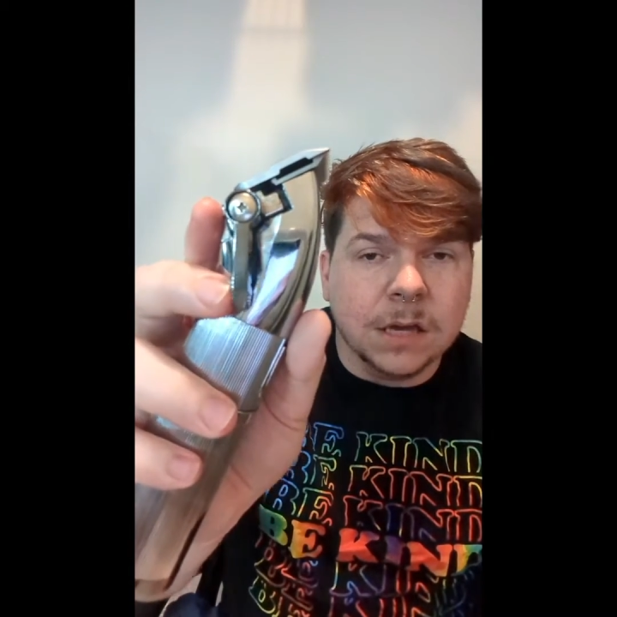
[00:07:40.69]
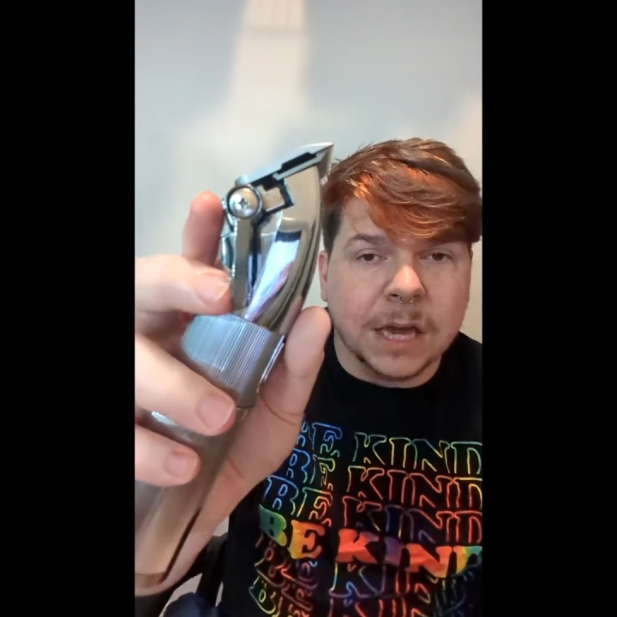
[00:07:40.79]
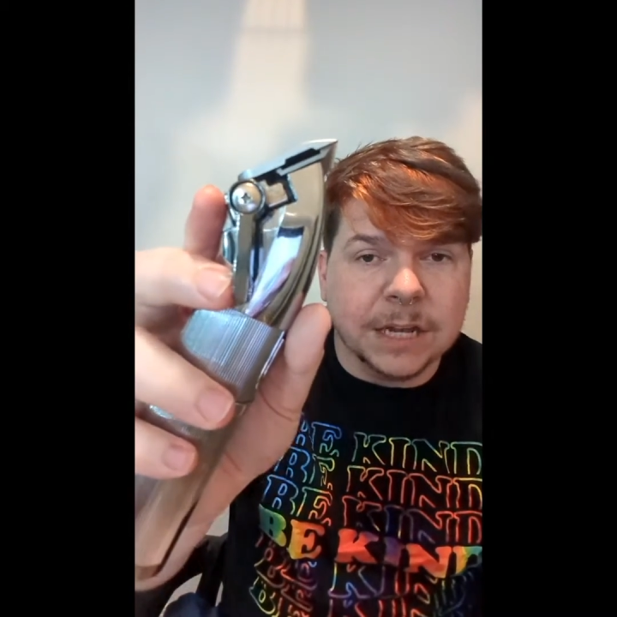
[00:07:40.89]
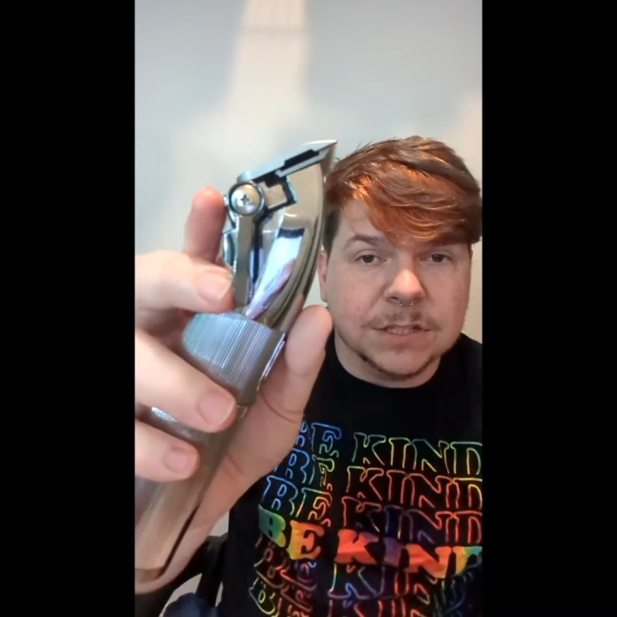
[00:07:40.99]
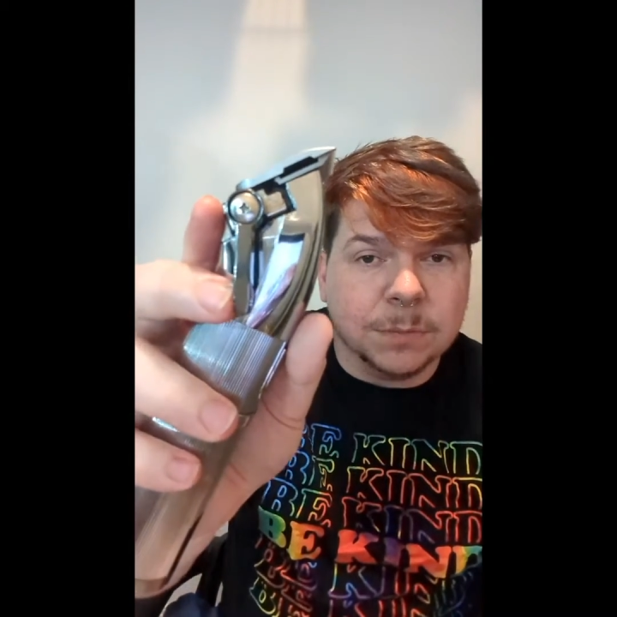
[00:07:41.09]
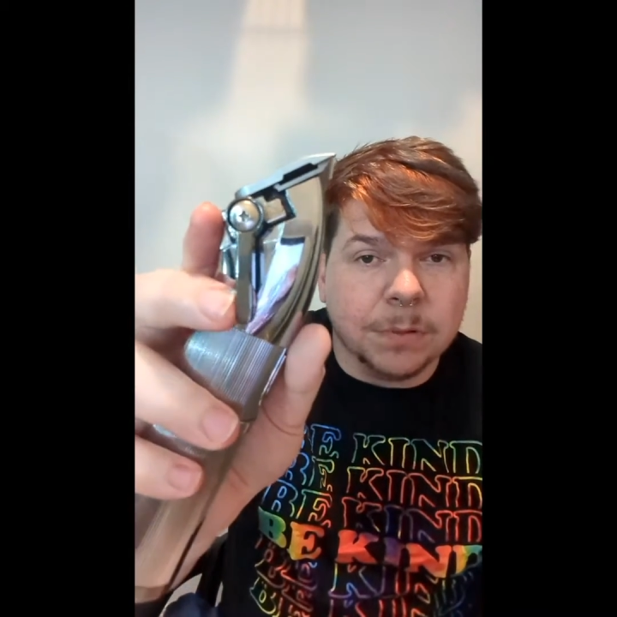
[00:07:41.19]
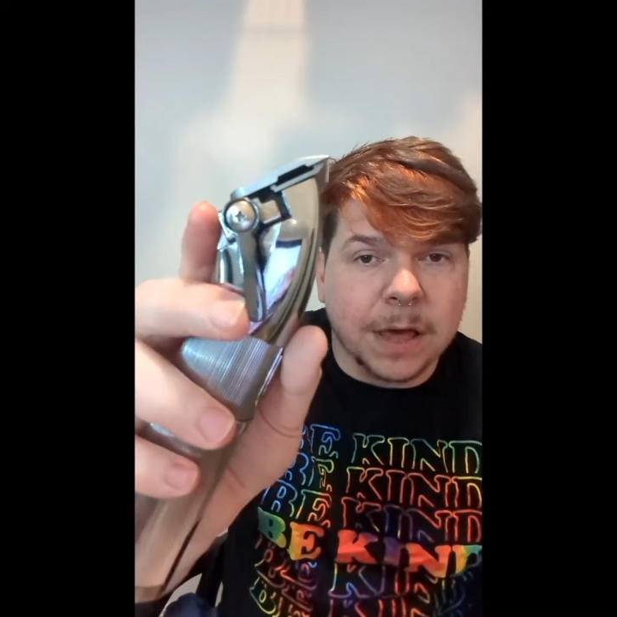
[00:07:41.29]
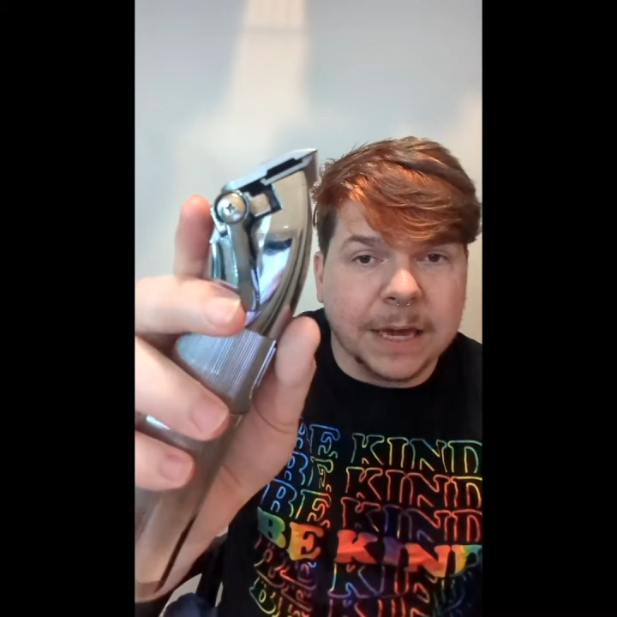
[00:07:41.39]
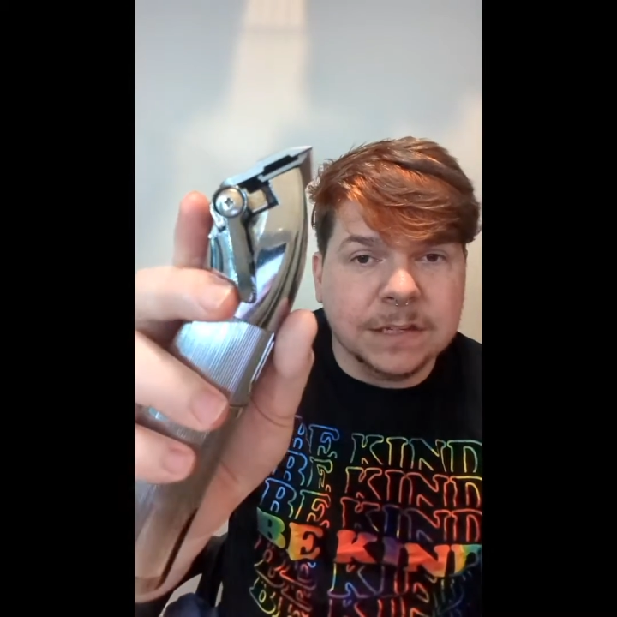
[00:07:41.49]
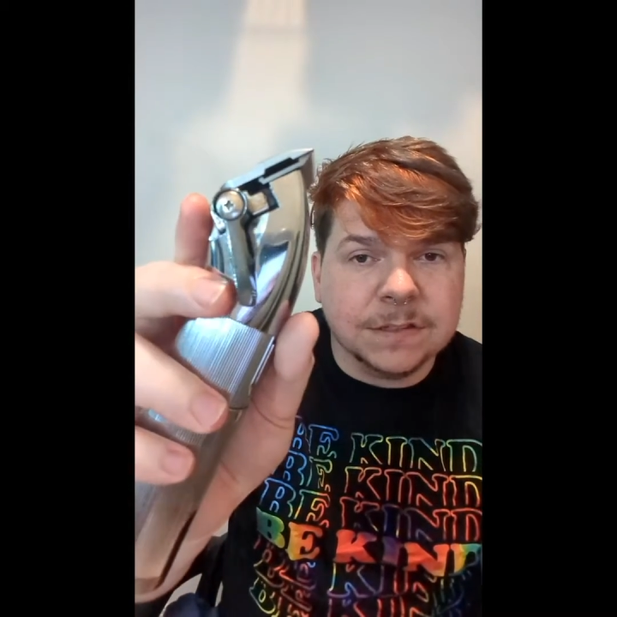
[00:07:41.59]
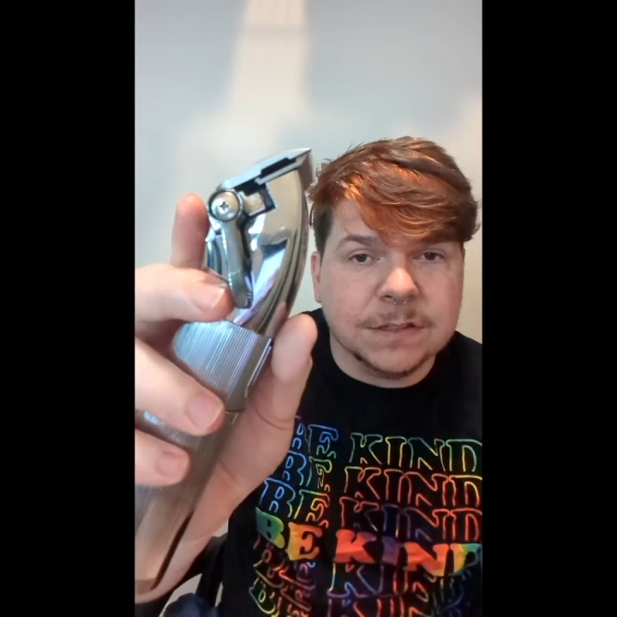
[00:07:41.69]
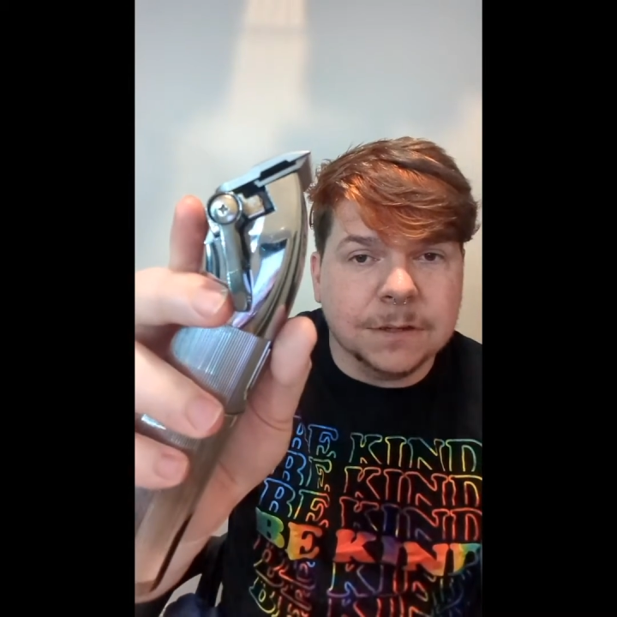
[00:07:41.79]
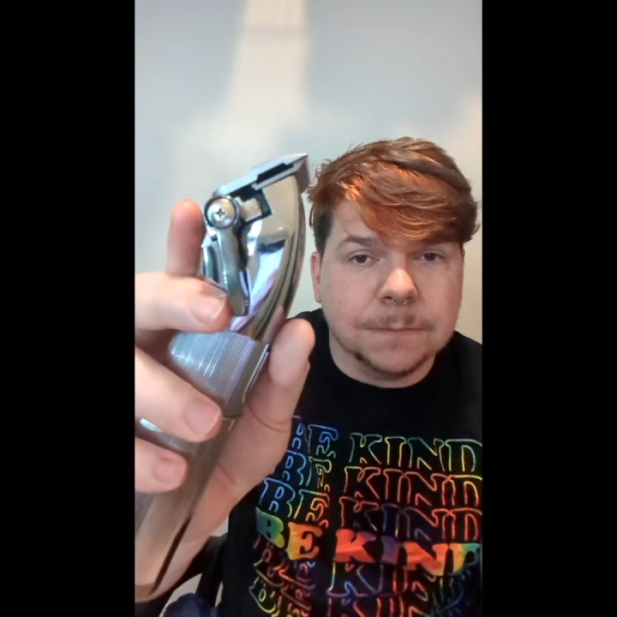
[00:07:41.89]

into place,